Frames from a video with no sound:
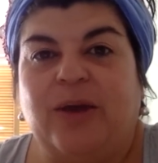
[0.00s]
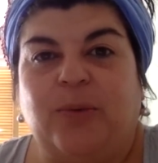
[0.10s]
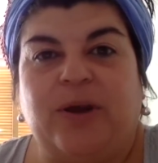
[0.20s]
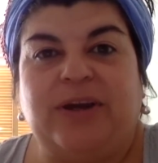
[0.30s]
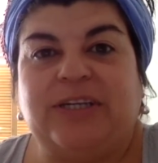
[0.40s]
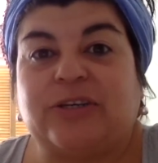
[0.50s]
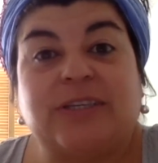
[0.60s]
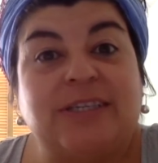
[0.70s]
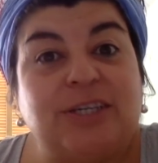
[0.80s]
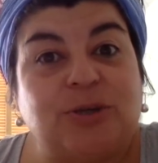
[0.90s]
We're in
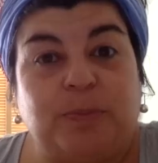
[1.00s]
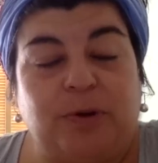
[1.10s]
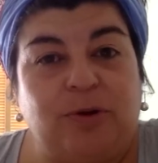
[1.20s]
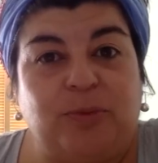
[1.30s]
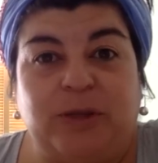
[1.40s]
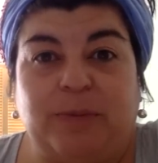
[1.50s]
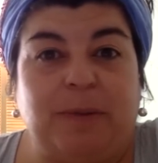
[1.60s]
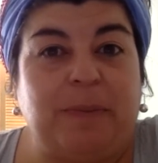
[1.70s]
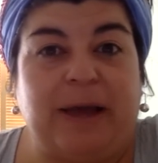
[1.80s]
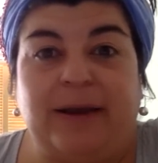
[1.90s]
transition period with my
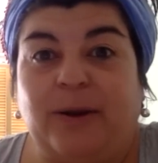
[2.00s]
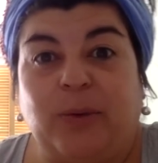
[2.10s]
partner,